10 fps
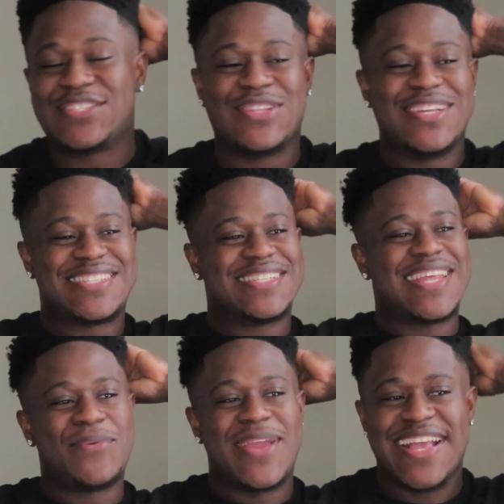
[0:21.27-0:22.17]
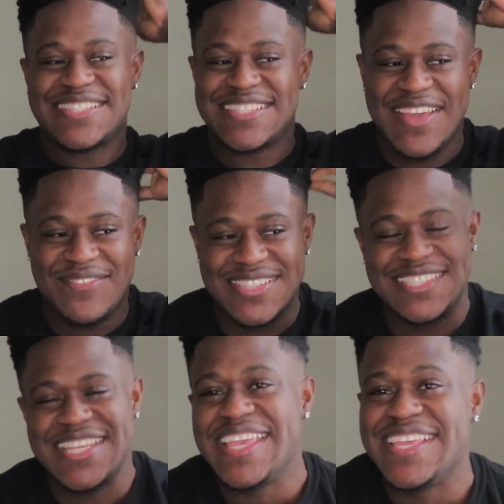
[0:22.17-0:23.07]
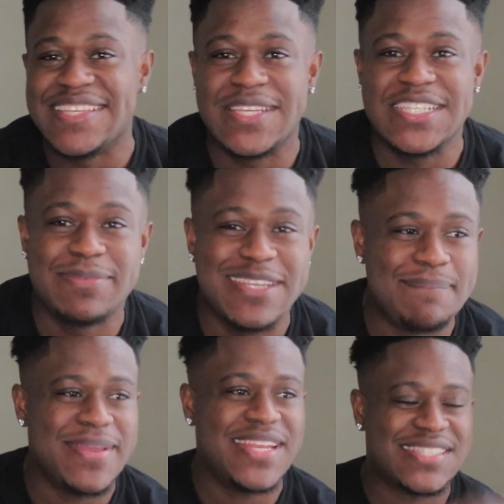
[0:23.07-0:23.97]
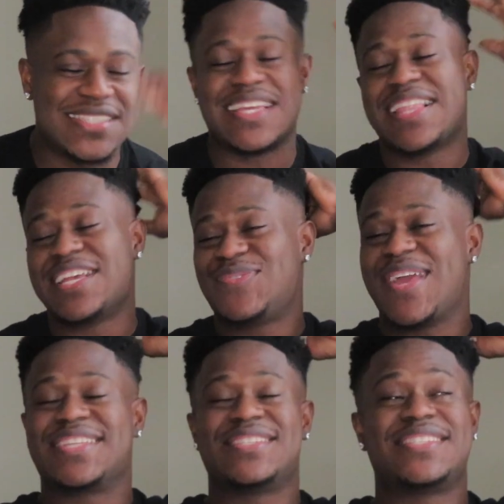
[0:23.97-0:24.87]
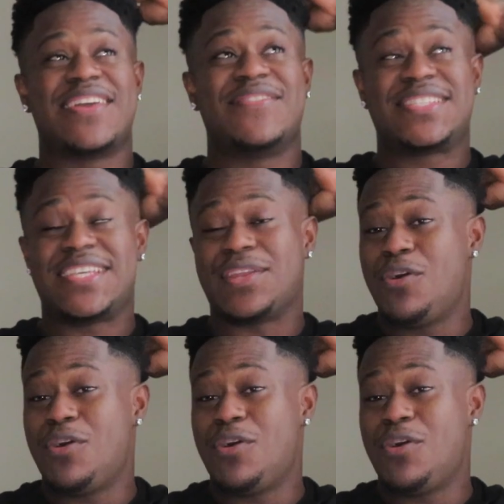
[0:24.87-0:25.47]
So look, today we got 17. It's been a minute since I last reacted to 17.